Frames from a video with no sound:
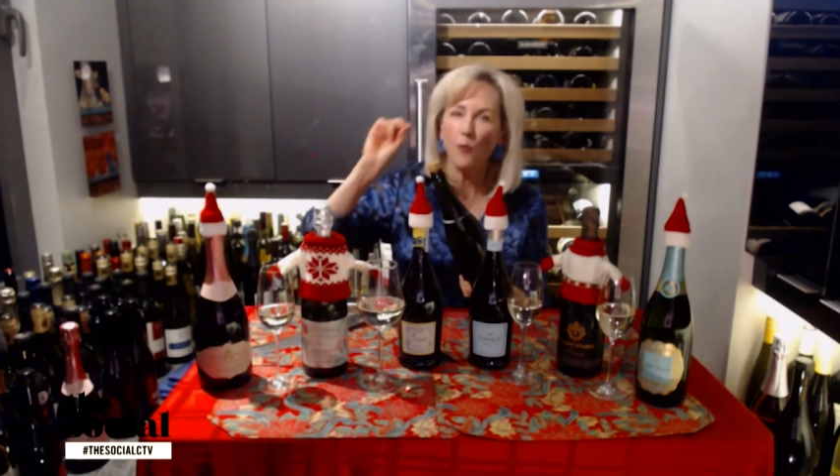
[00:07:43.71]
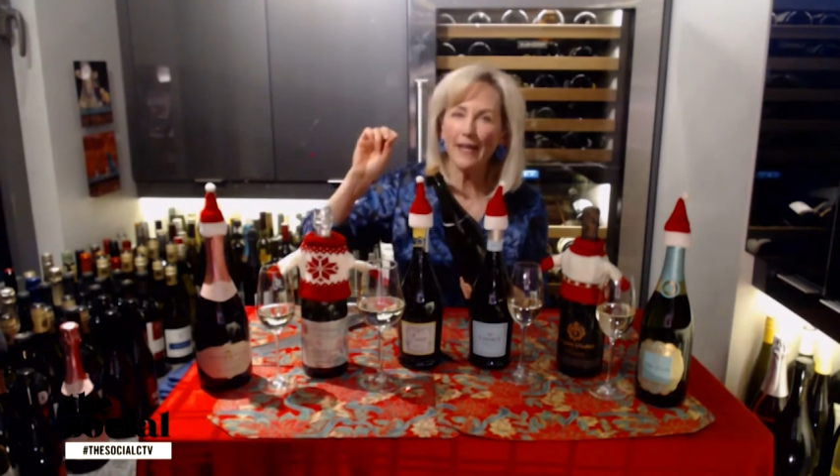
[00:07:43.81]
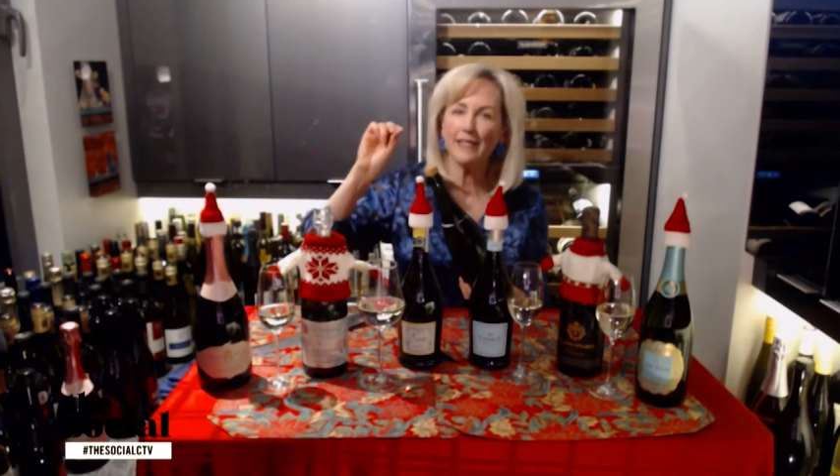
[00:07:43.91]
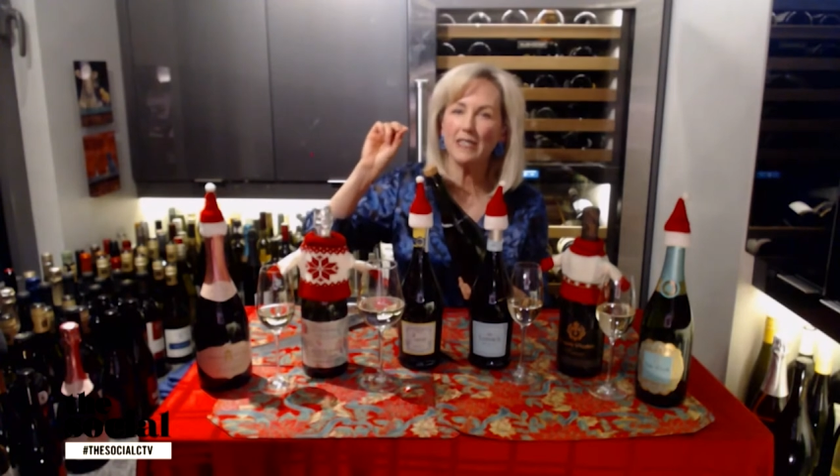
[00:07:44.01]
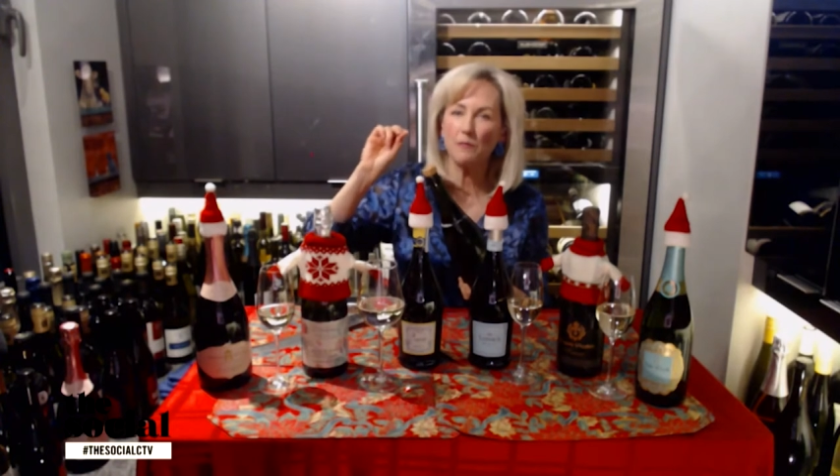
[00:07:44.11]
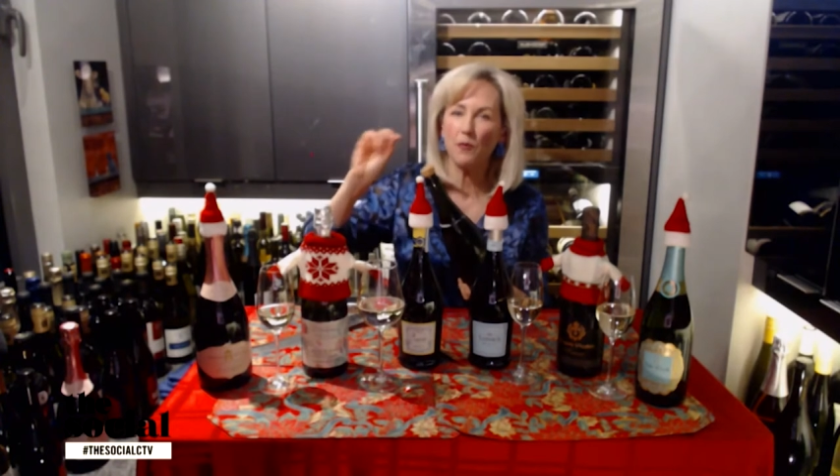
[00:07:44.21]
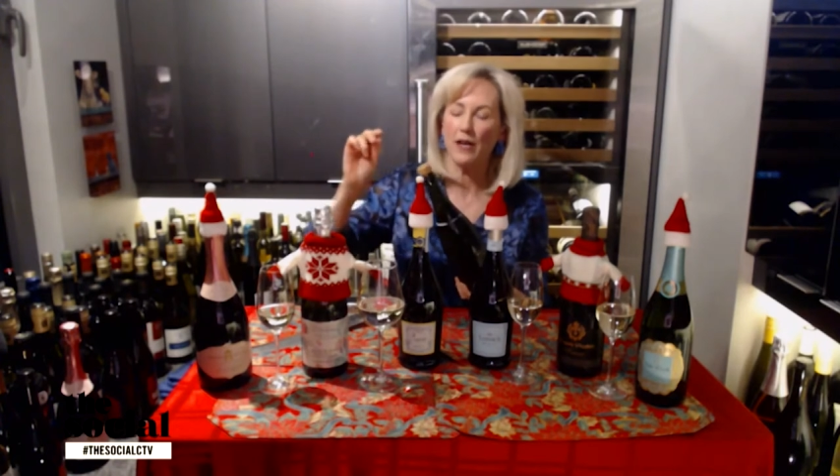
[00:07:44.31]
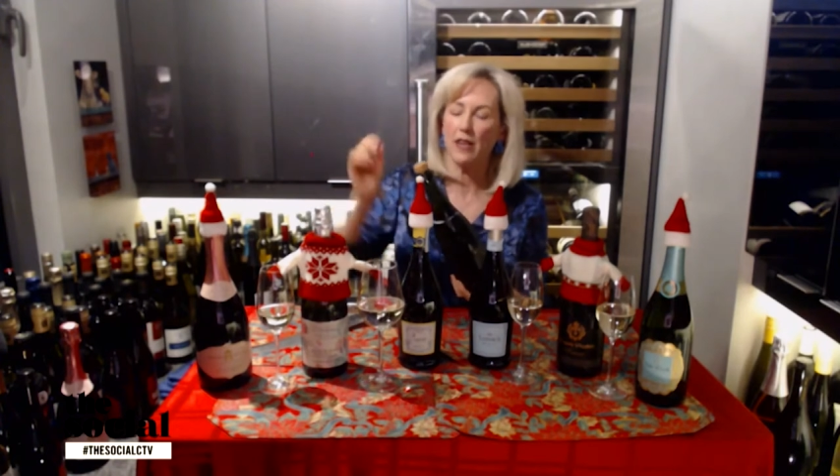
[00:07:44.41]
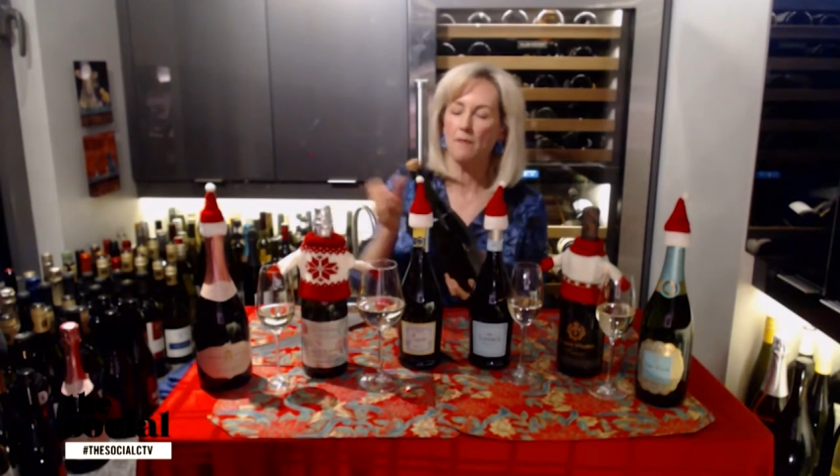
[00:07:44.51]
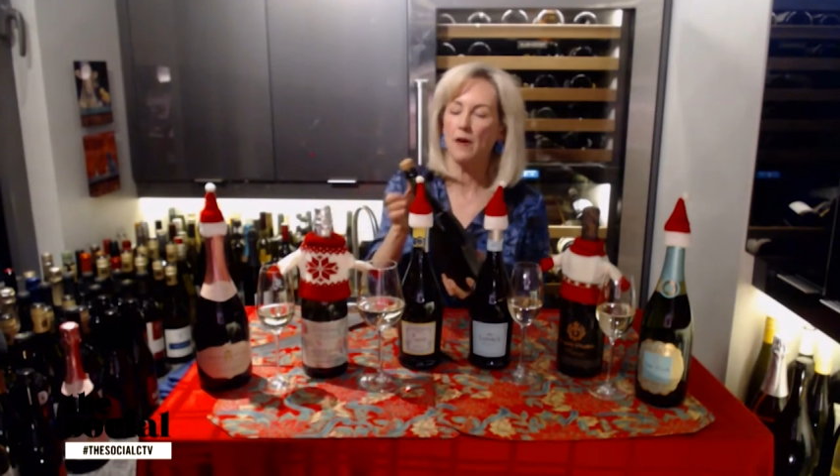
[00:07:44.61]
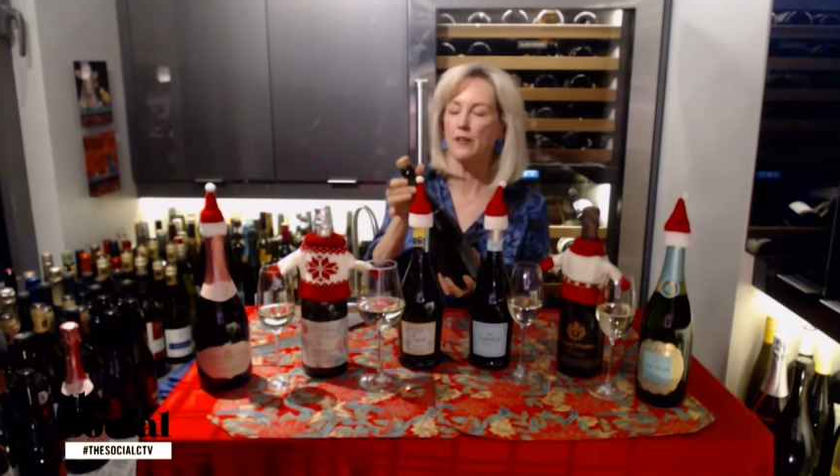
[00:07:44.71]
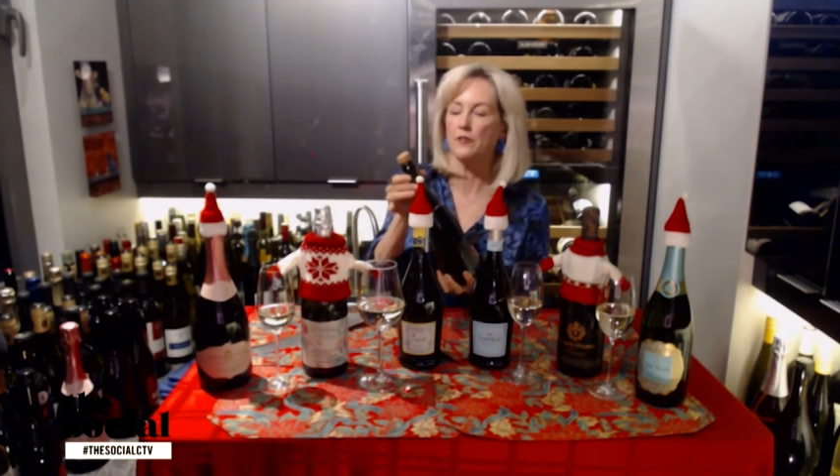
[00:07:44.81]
weakest point of the bottle.